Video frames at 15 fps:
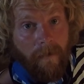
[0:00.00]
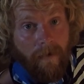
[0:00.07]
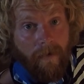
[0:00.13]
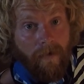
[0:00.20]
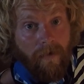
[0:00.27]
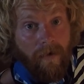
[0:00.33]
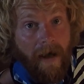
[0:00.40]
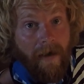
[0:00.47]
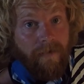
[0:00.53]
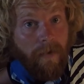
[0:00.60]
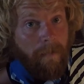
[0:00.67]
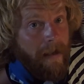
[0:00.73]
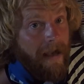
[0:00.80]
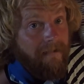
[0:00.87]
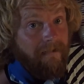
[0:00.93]
or have
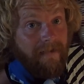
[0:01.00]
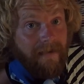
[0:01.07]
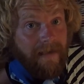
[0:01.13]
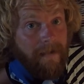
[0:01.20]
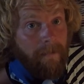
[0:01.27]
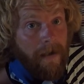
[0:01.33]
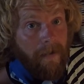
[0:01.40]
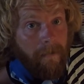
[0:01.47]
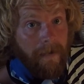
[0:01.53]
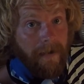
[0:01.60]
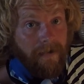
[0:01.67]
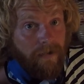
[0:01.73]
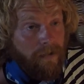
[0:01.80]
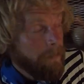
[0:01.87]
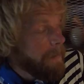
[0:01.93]
your parents email me
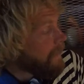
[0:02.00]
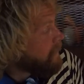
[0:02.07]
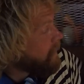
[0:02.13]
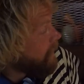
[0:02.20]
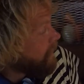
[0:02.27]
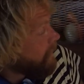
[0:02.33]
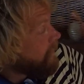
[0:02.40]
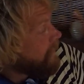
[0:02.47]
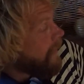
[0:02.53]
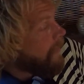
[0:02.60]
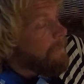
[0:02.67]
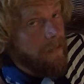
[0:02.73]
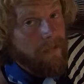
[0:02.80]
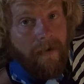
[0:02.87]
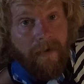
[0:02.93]
your pictures of
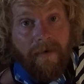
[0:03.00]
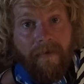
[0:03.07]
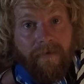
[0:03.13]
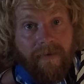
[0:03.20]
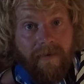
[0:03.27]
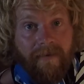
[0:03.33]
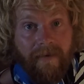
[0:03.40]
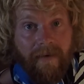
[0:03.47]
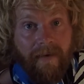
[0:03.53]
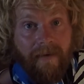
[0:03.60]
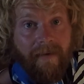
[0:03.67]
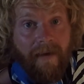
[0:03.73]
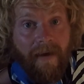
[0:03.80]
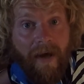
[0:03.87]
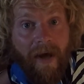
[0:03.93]
sailboats. I'd love to see
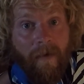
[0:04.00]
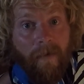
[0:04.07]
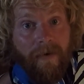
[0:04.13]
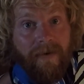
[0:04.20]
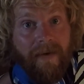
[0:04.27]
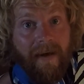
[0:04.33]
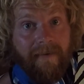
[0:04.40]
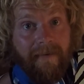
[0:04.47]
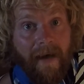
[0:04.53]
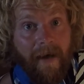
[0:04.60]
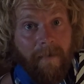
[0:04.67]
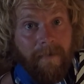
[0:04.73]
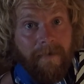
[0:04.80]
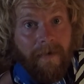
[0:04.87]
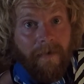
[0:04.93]
what you guys get
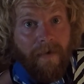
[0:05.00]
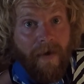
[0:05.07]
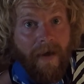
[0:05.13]
up to.